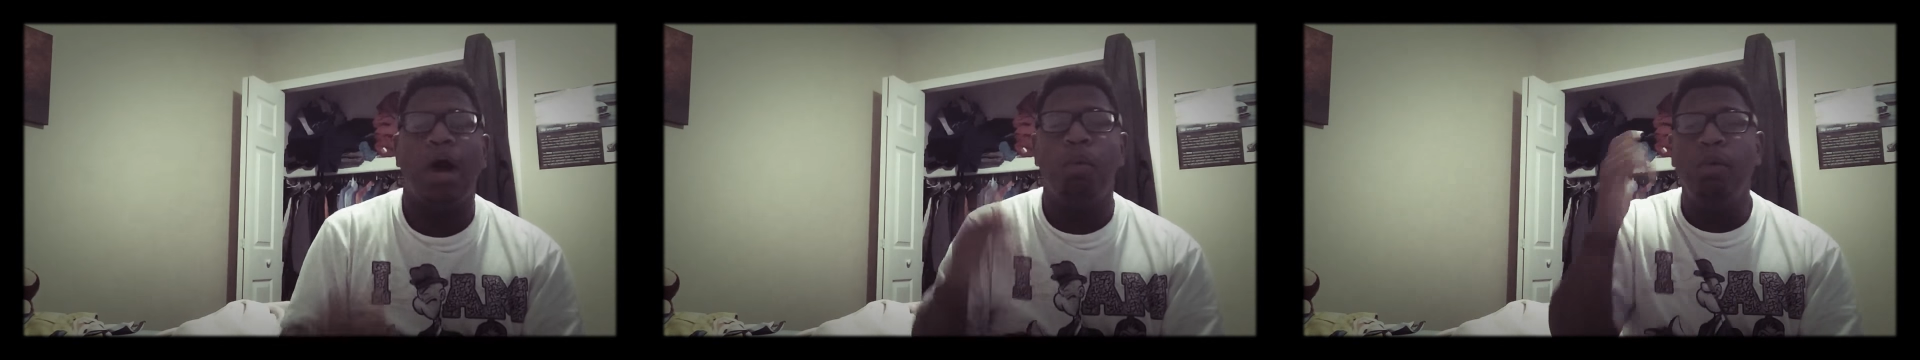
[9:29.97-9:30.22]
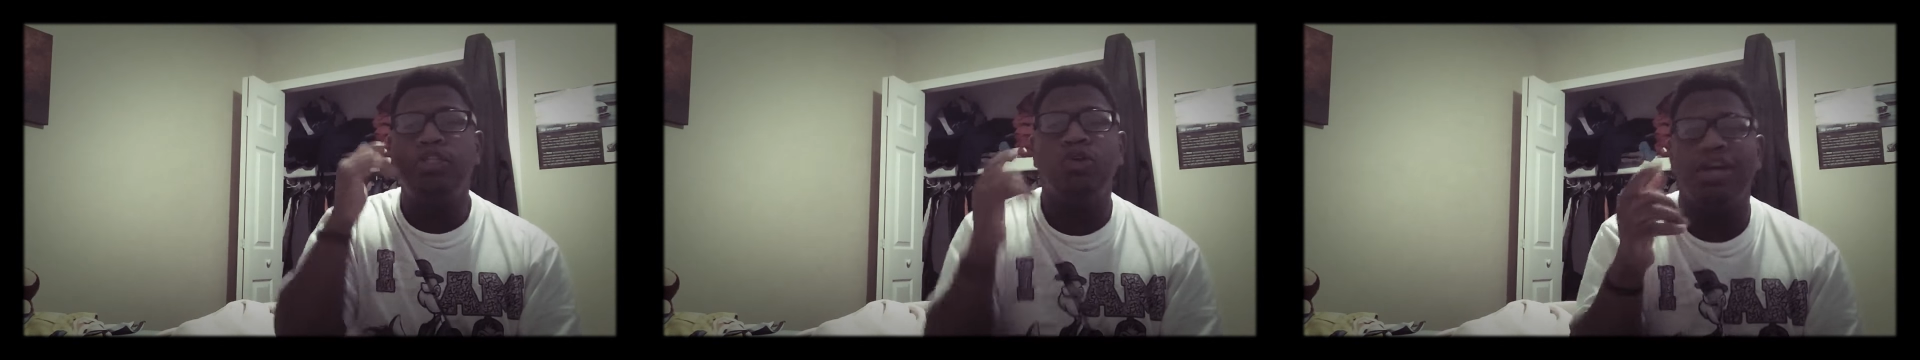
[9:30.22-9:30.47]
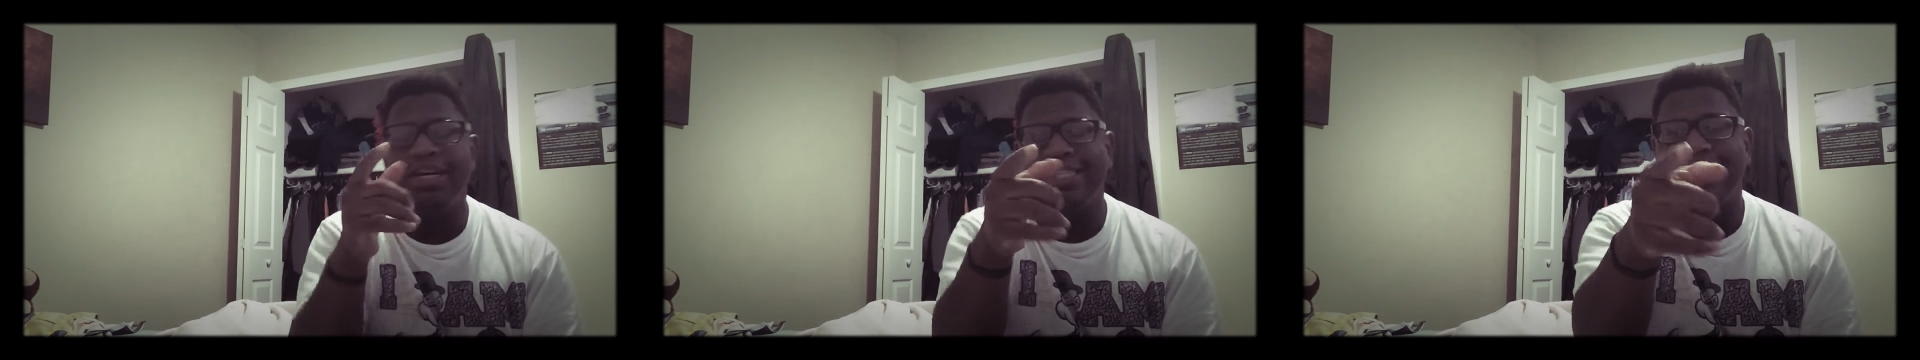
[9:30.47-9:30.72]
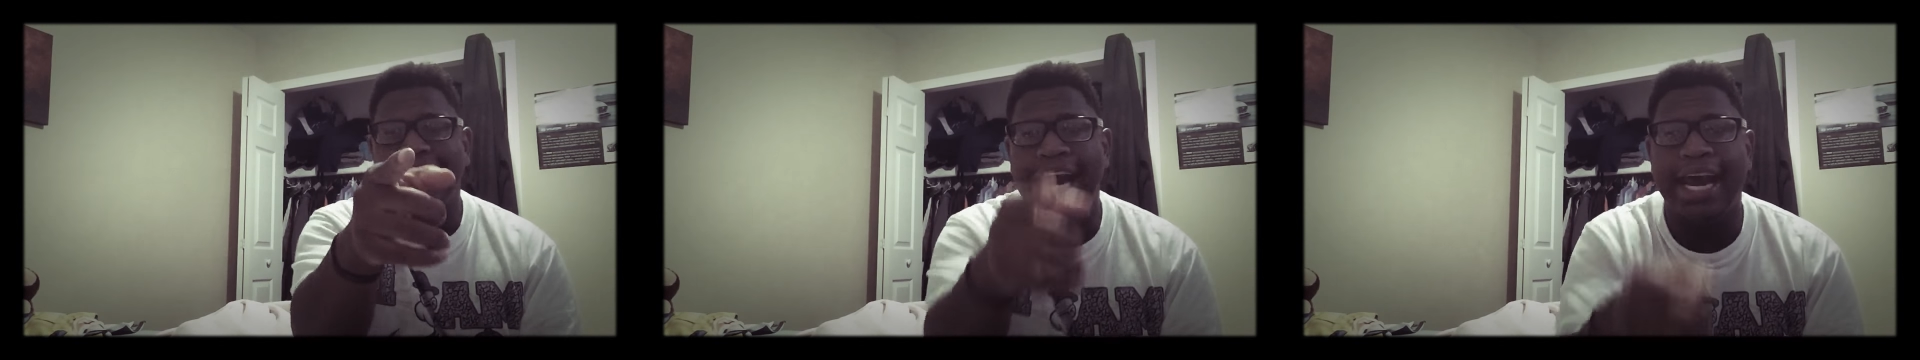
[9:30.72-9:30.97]
I want you to
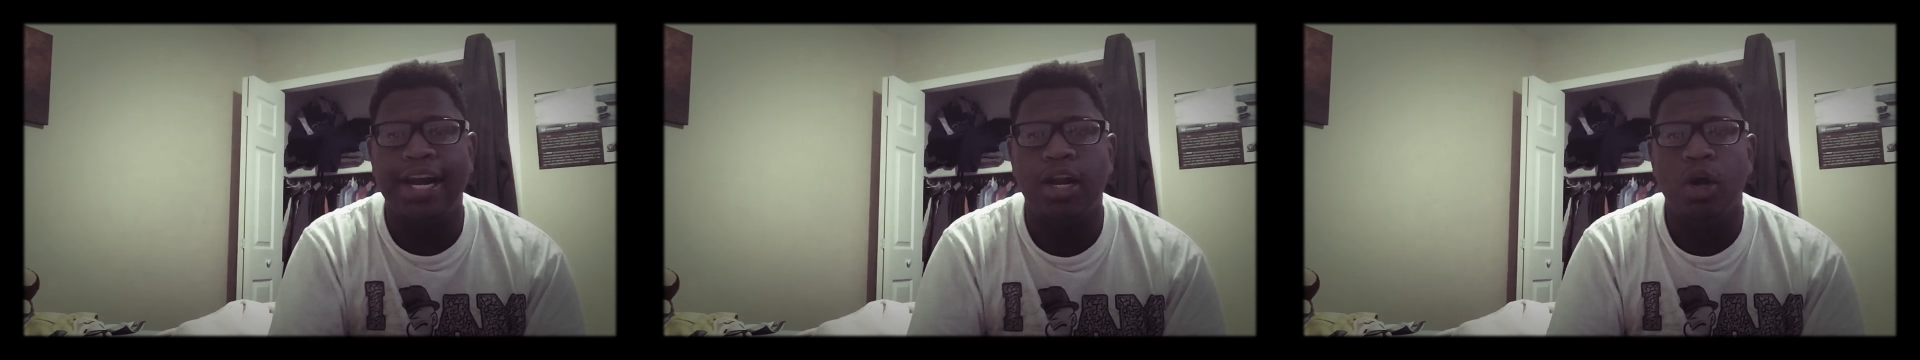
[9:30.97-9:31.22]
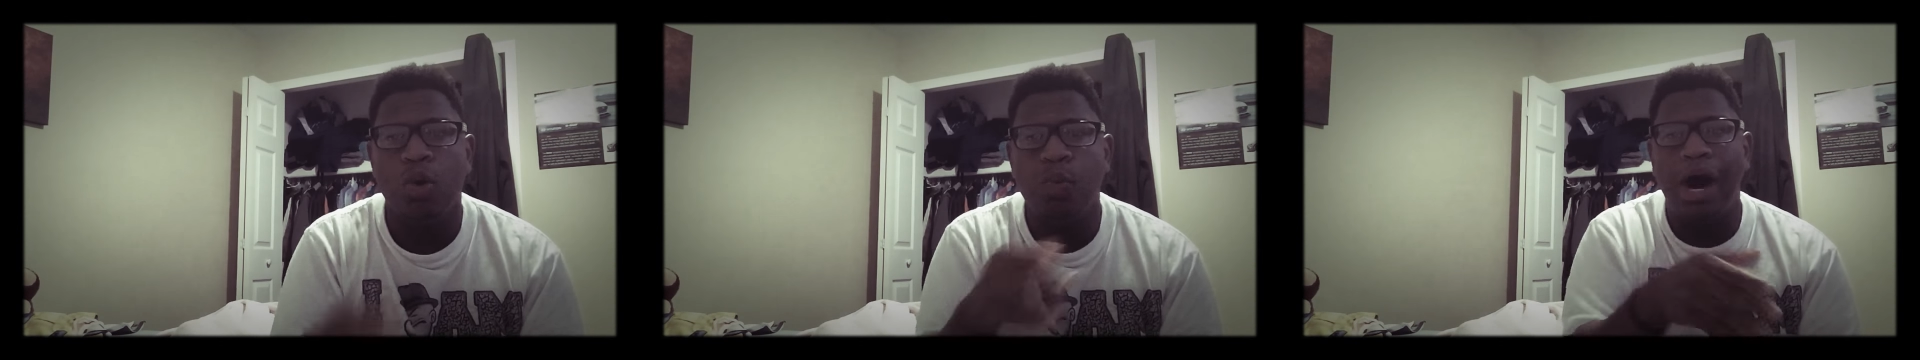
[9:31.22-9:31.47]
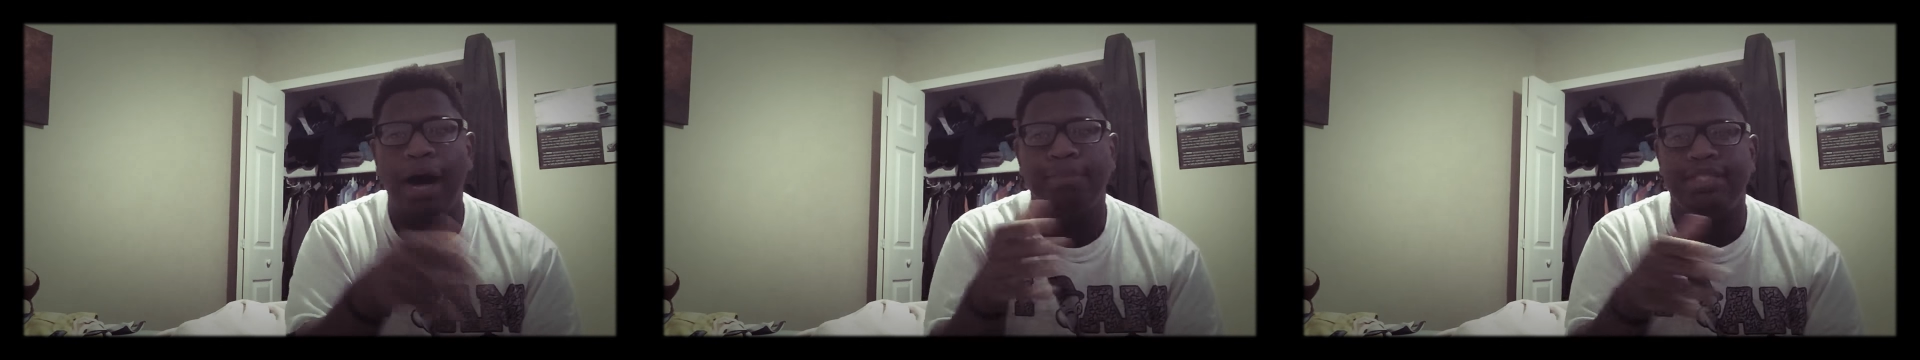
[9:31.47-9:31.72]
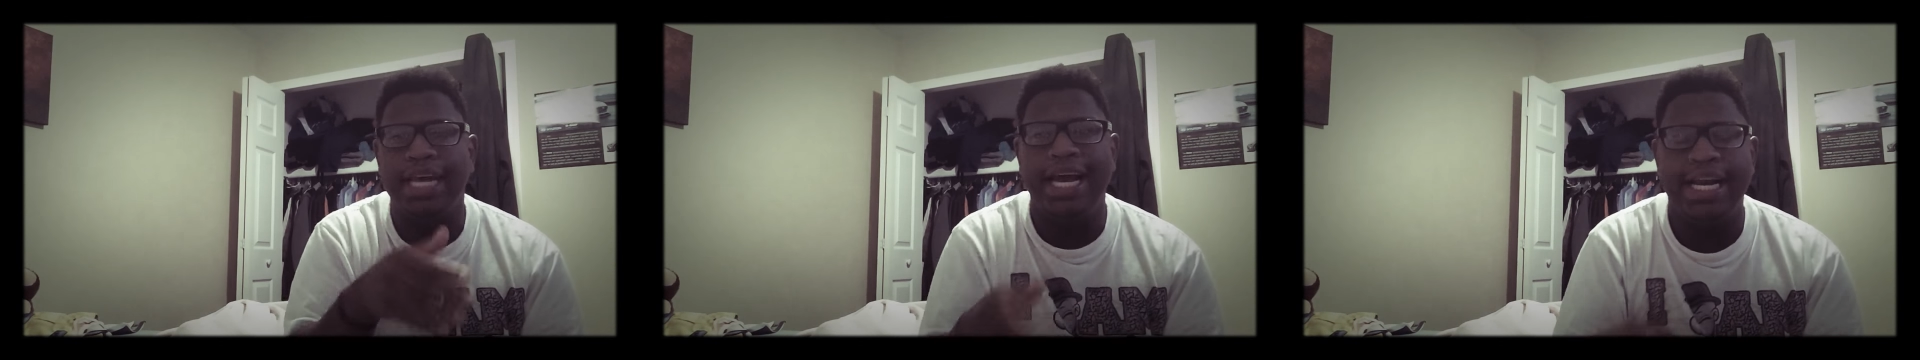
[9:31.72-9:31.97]
understand why I'm
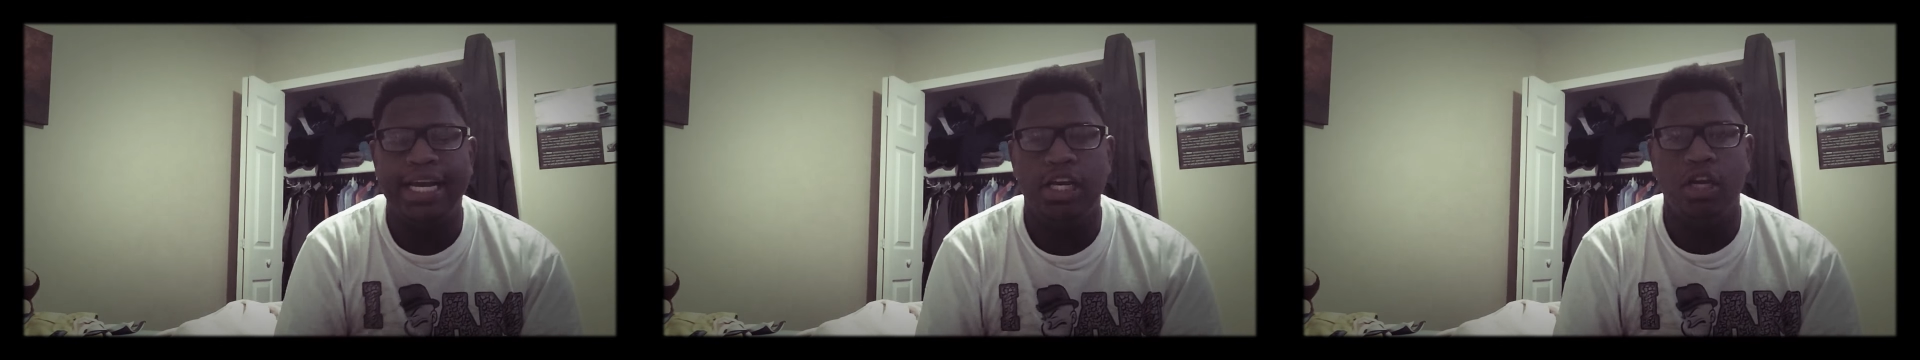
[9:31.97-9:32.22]
saying it.